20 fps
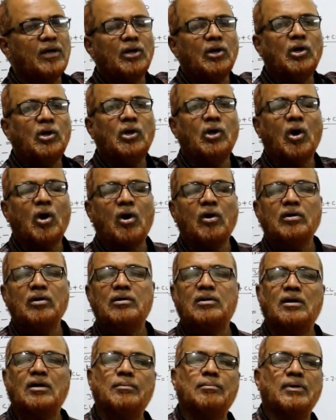
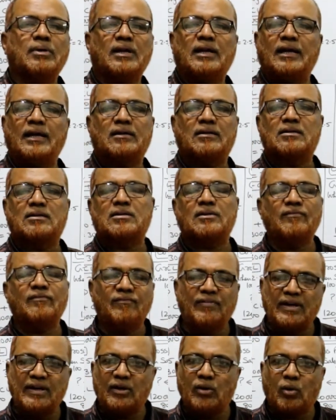long-term debt.
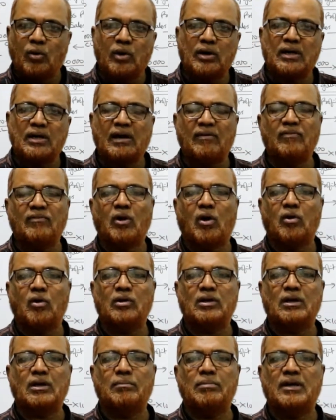We don't have
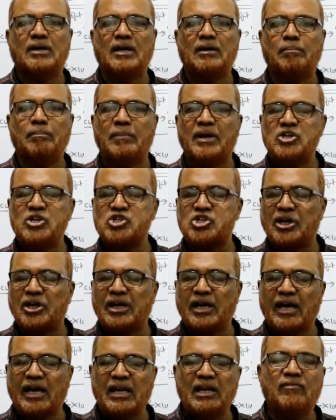long-term debt
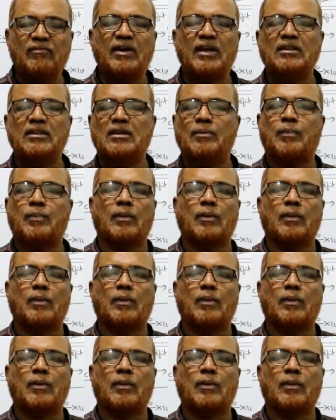mentioned anywhere in the